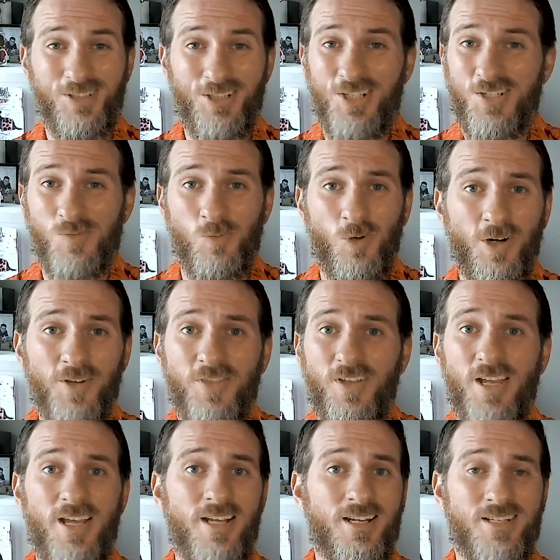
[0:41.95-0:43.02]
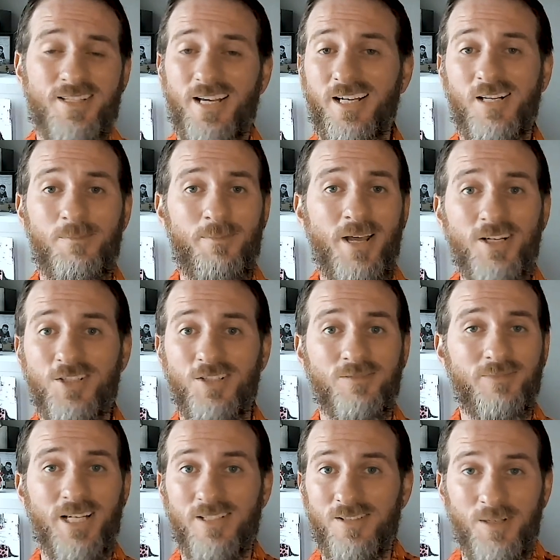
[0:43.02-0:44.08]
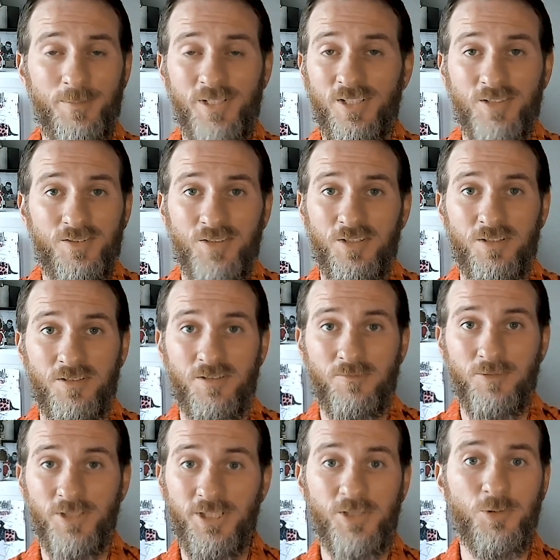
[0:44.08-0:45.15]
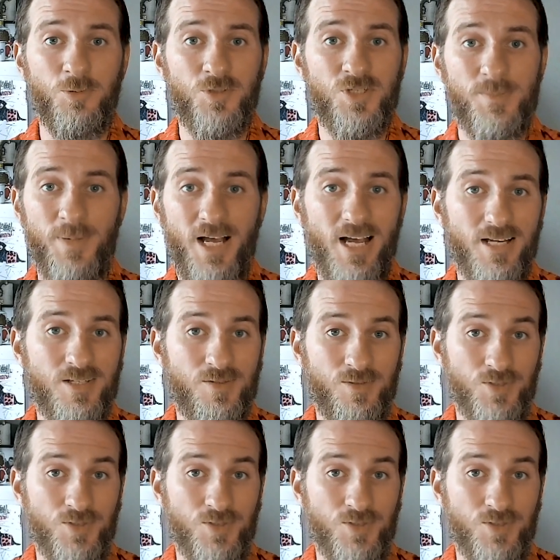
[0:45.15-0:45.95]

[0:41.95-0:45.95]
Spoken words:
They're just worth a second mention. They're really cool spots.